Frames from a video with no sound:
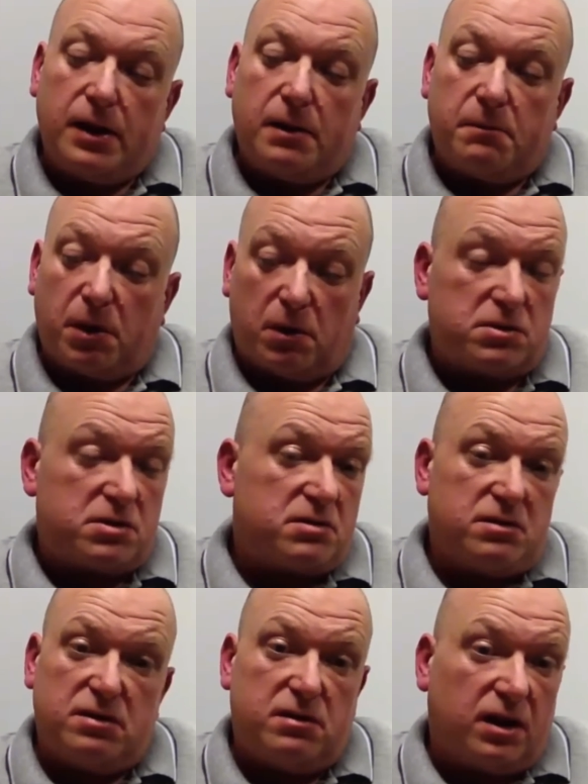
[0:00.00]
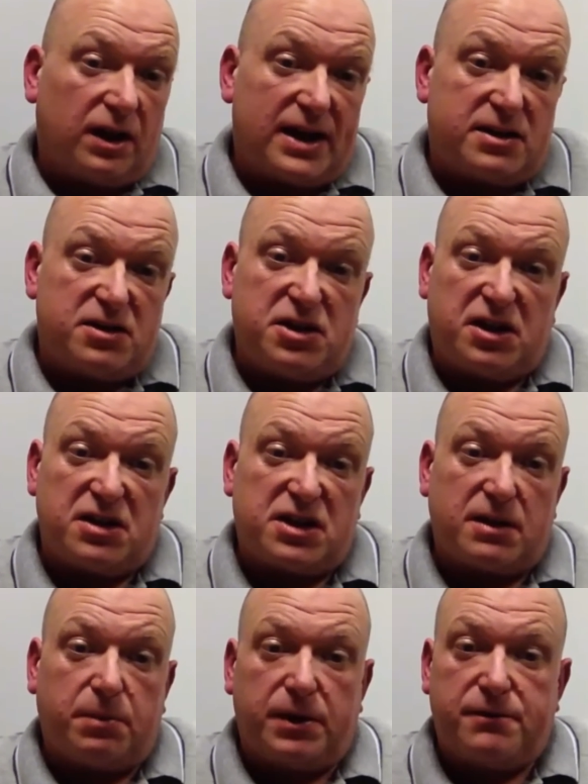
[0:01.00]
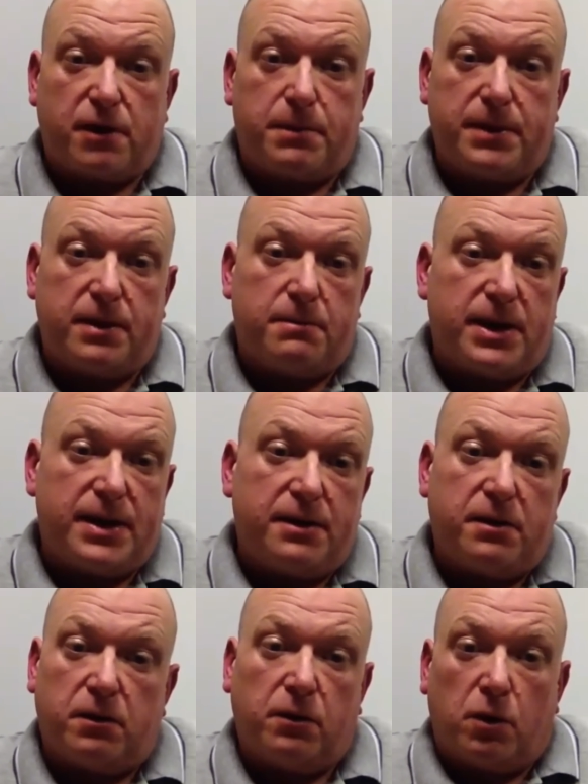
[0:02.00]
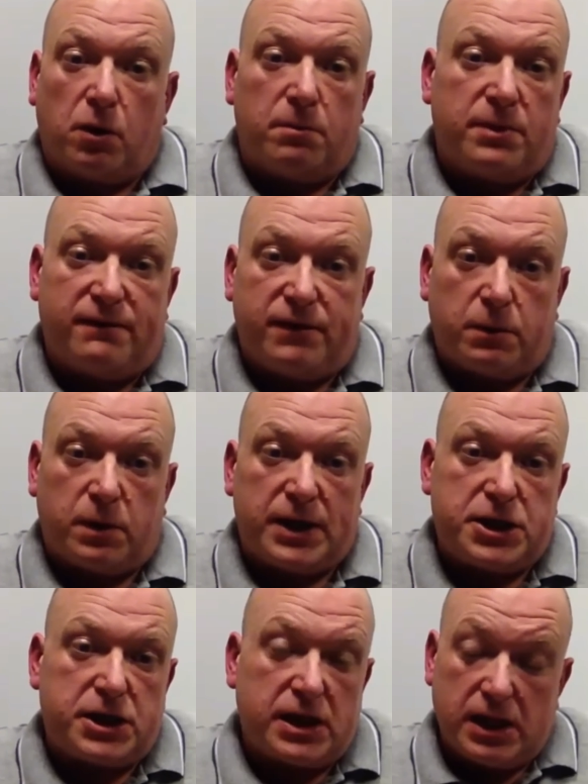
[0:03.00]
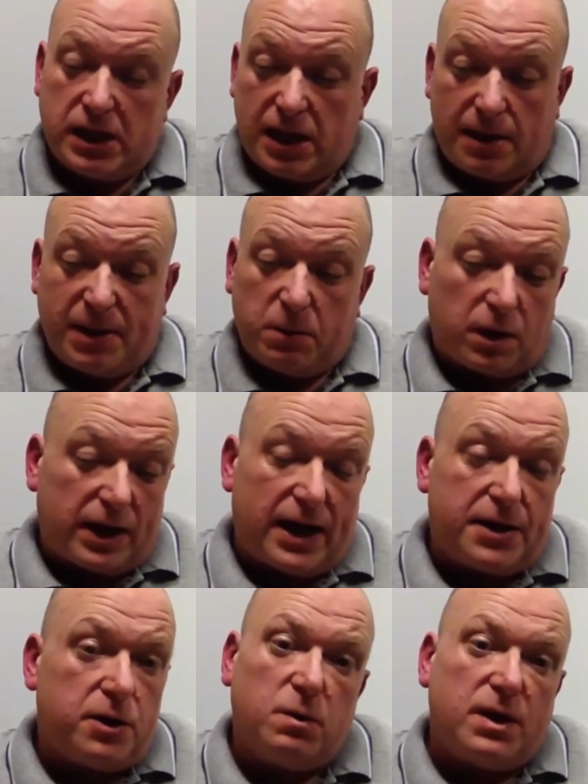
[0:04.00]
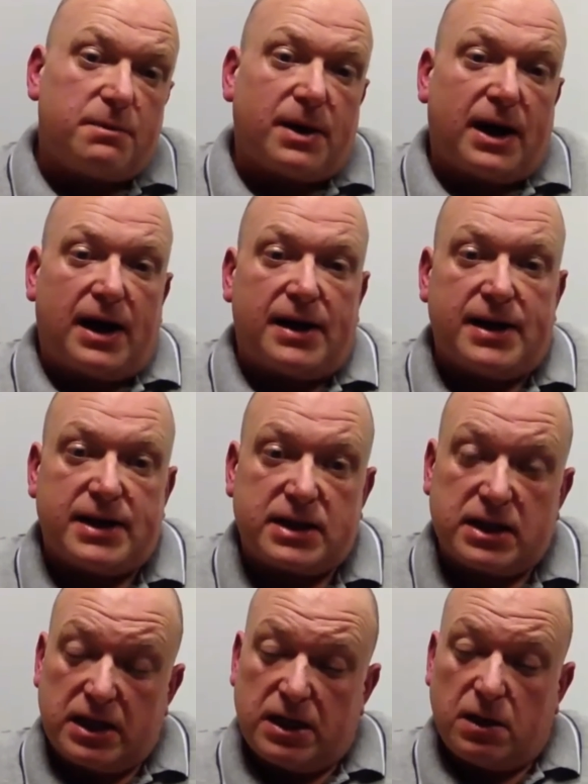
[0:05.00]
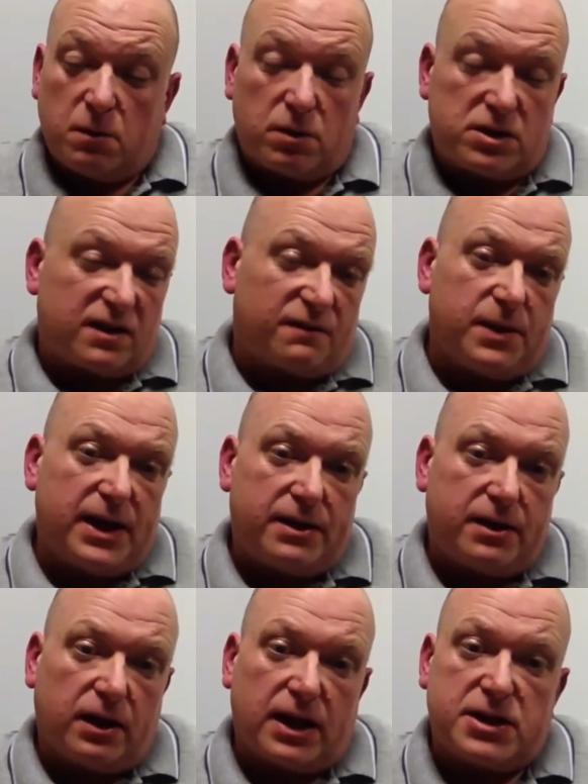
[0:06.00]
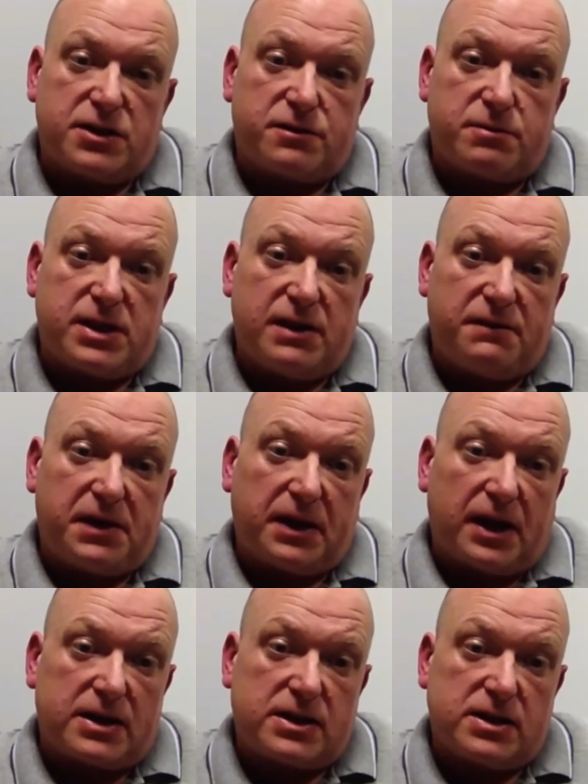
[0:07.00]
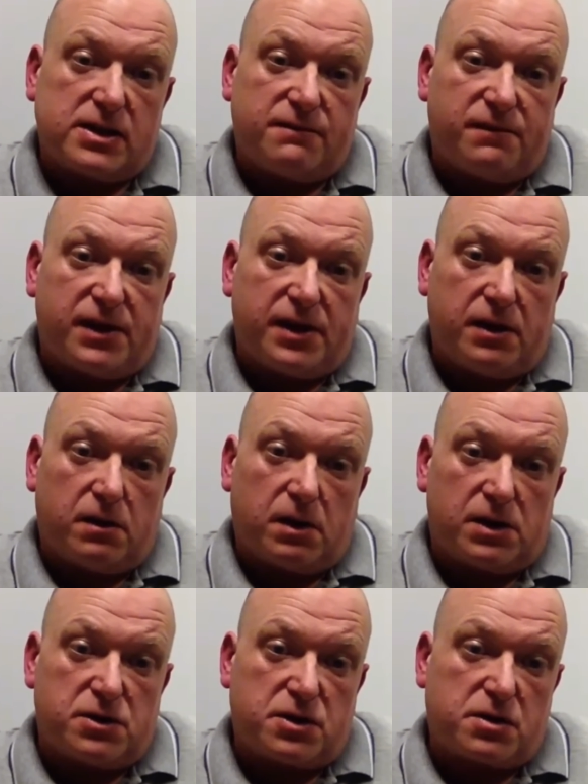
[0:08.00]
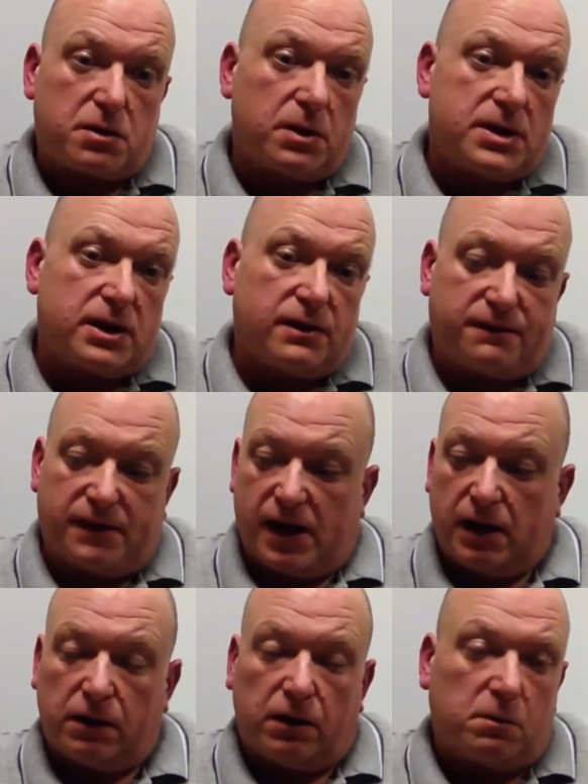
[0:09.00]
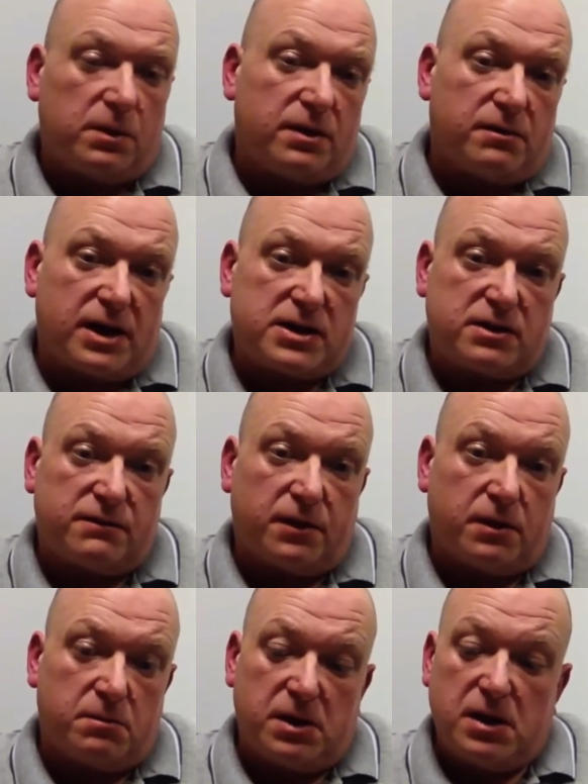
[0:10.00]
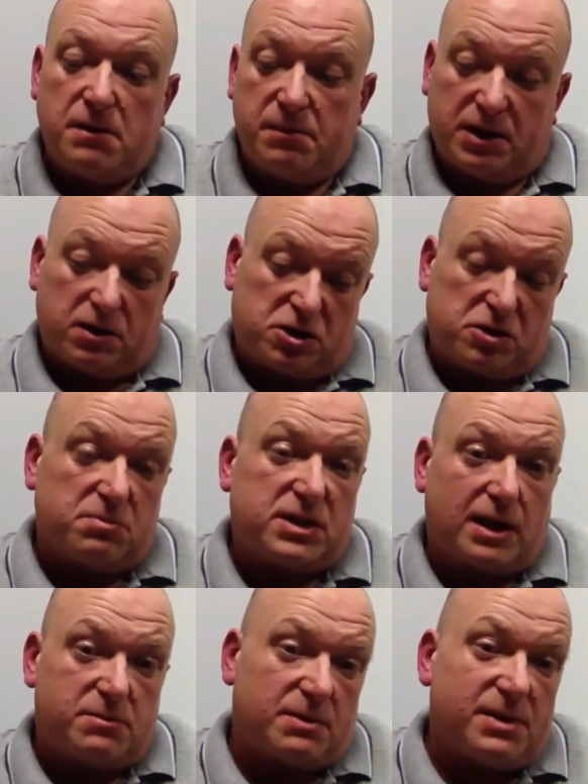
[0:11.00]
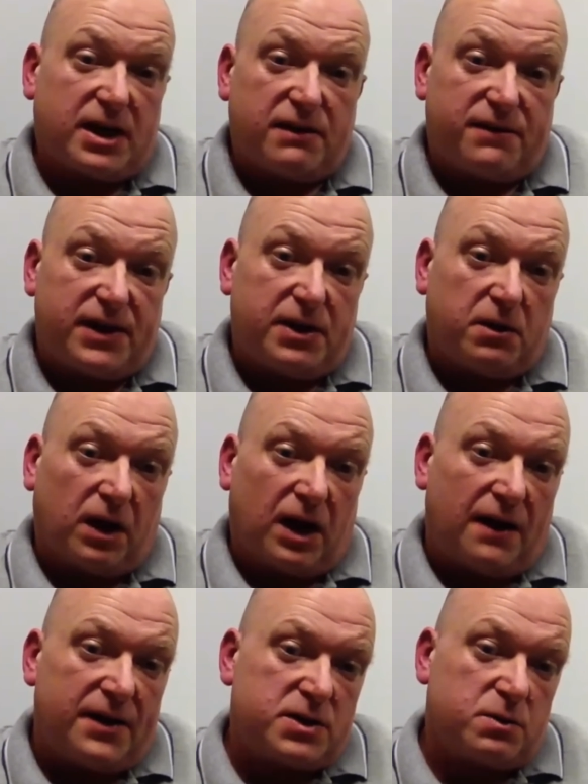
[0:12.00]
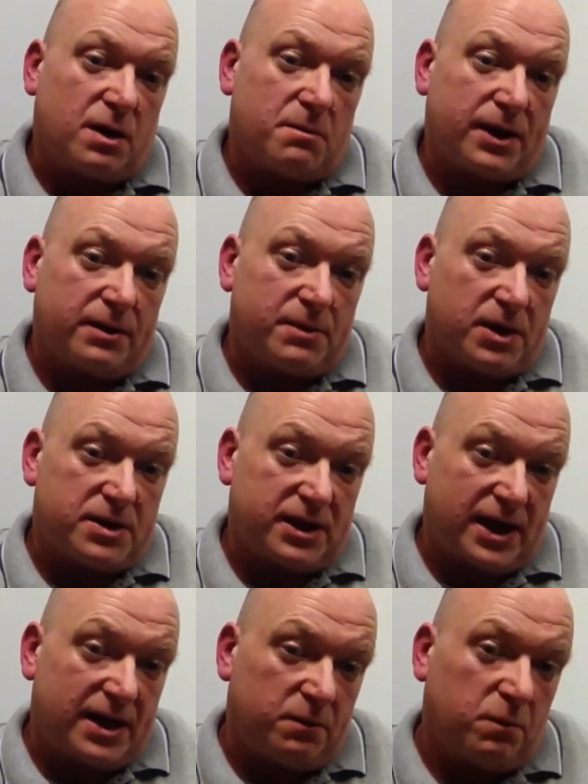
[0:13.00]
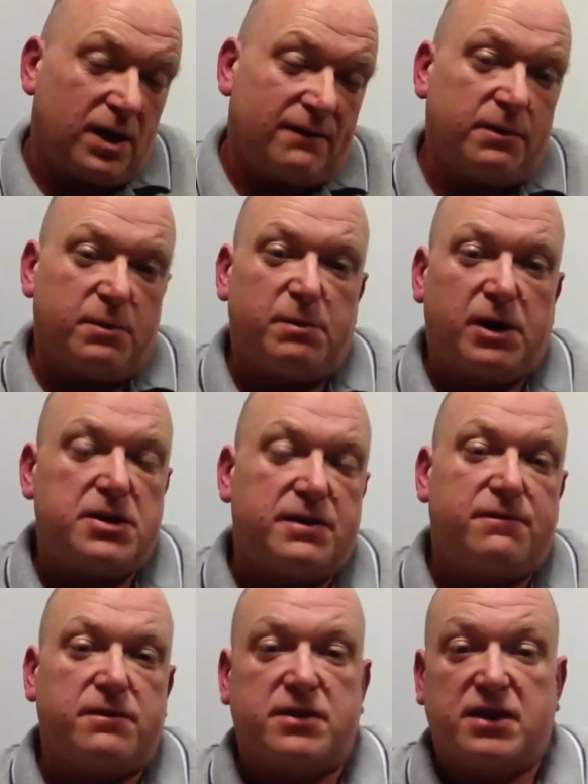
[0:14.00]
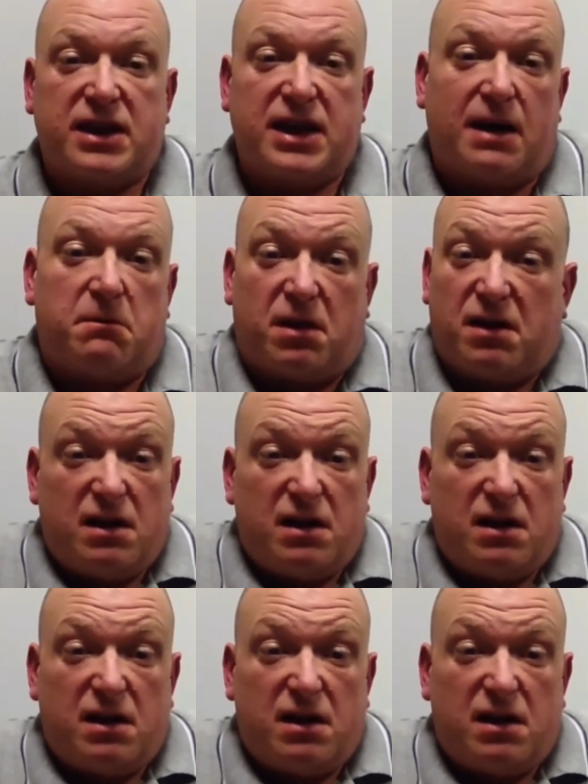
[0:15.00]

But the letters you can simply drop in the bin, unopened if you wish. I mean, what I do with mine is, once I've made a letters from TV licensing video, I just throw it in a file along with the rest of them, because sometimes I make a video like this where I bring them out again and wave them about in front of the camera,